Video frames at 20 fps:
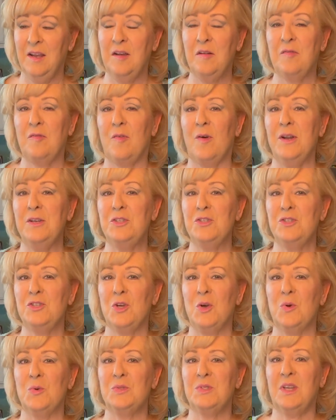French
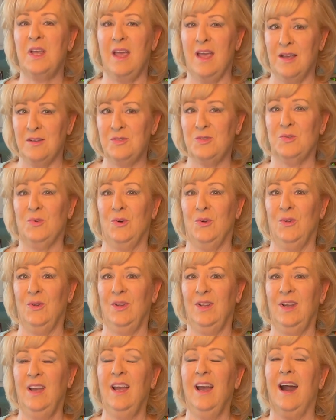toast
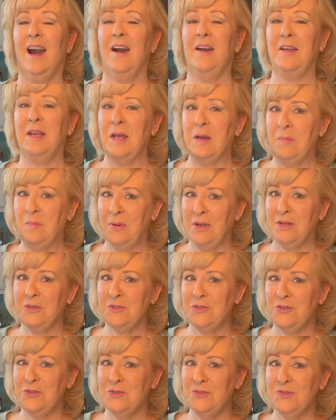casserole. Are you getting
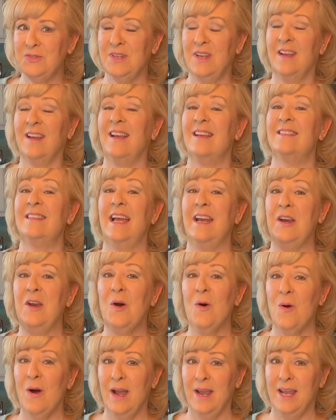pictures? Because I
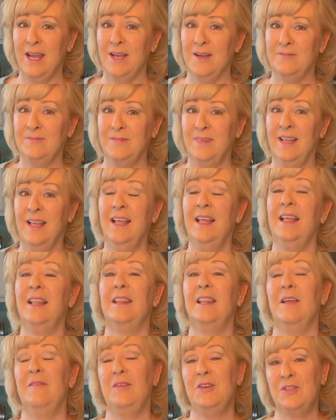know I am.
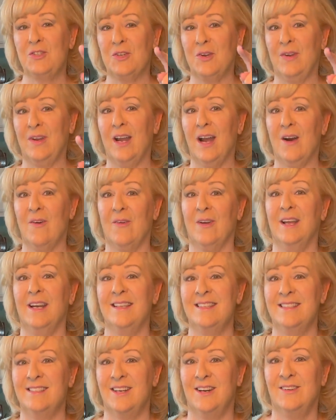Let me show you how we're
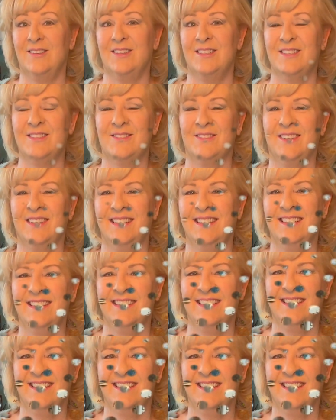gonna start this one.